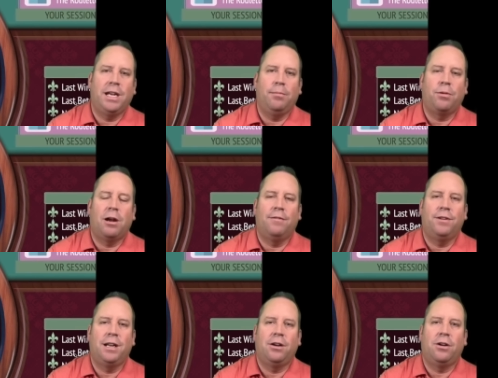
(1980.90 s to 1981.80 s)
any
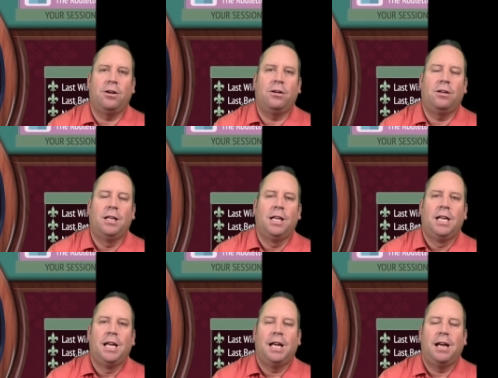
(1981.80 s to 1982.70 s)
profit at all,
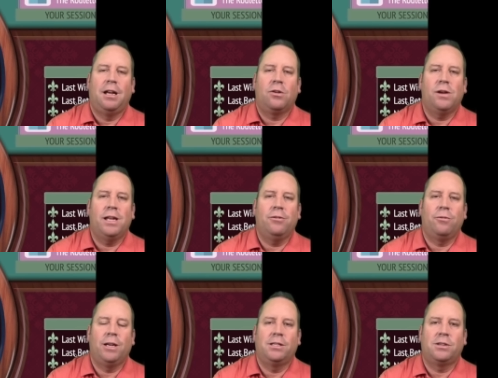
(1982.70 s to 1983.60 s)
uh, go ahead and
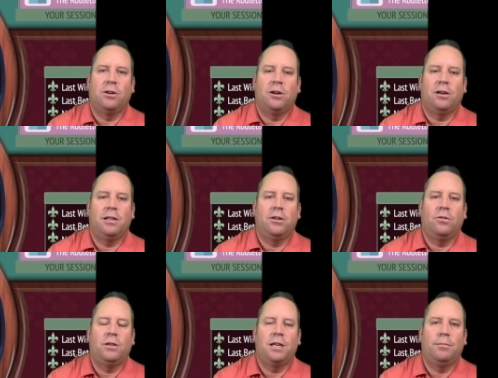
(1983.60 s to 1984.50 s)
restart.
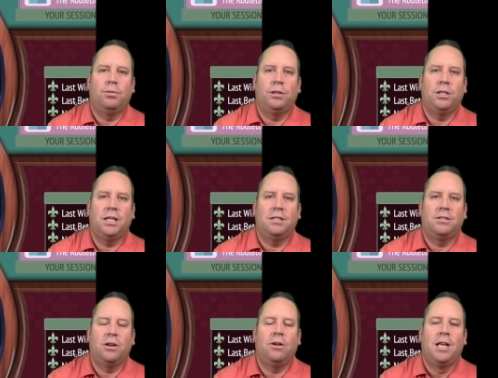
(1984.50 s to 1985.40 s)
Don't uh, push it.
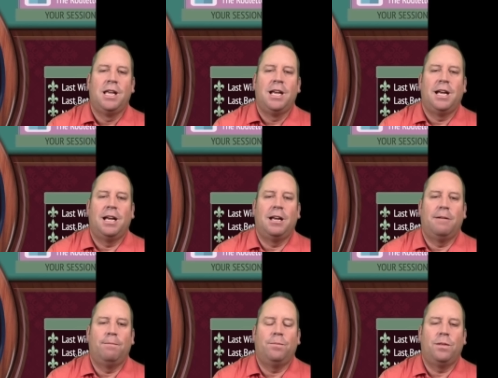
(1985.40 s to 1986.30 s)
So
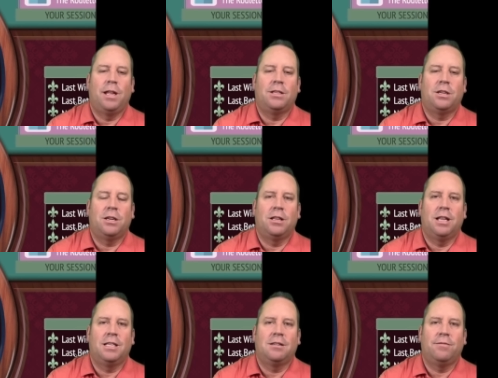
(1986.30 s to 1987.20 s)
um, that's a good
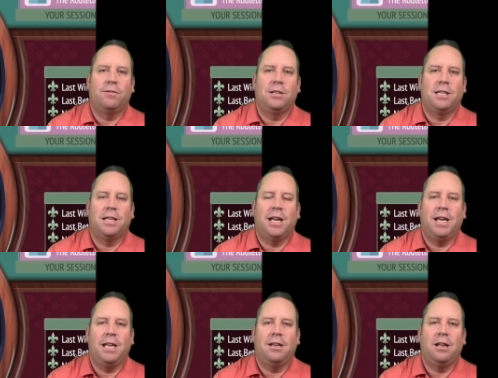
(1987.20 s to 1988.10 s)
lesson for
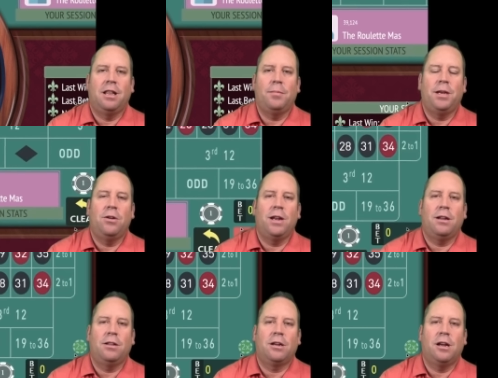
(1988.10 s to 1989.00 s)
today. And uh, let me know down
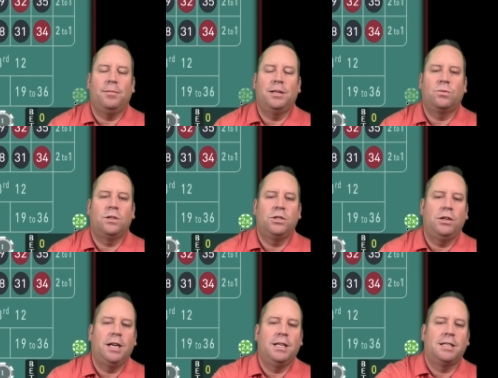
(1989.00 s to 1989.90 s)
in the comments what you
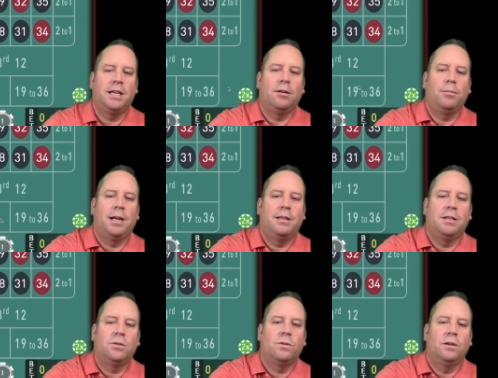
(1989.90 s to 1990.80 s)
guys think about
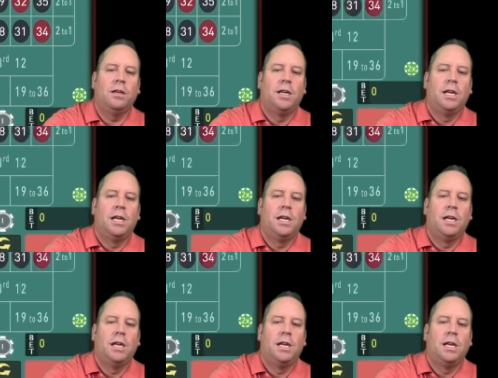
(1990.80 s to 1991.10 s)
this one